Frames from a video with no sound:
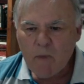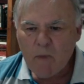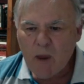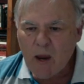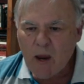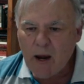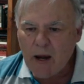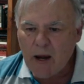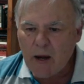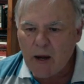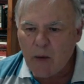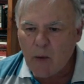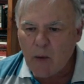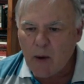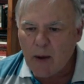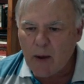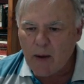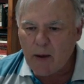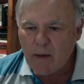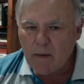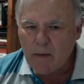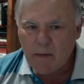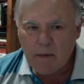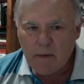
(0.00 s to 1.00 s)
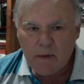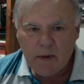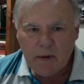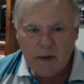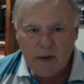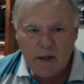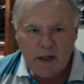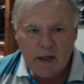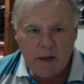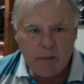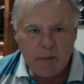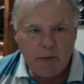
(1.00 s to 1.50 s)
Anyway,
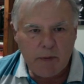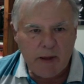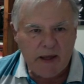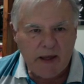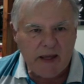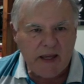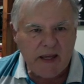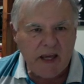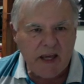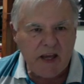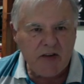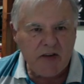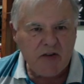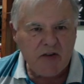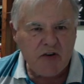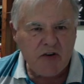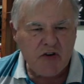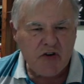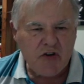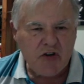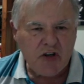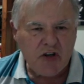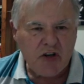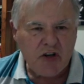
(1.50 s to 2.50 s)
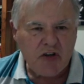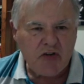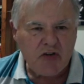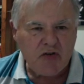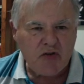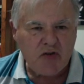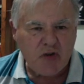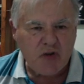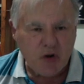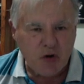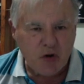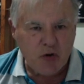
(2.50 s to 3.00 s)
he played king to
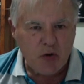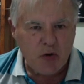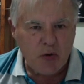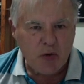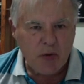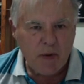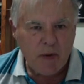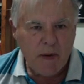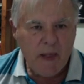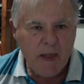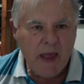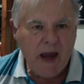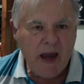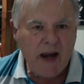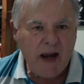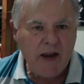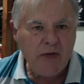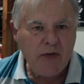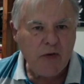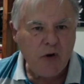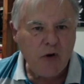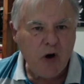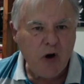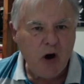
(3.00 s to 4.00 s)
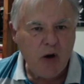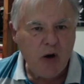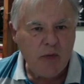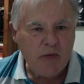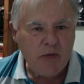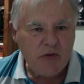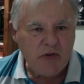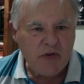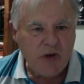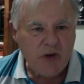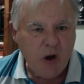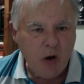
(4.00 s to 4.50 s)
G2 and he thought, I'm
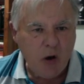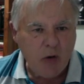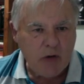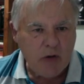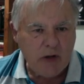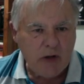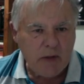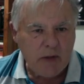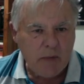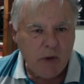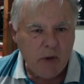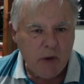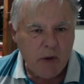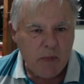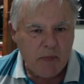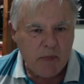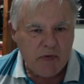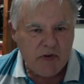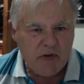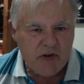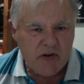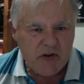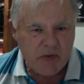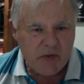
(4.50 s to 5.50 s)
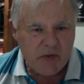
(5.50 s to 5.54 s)
just holding my position. I'm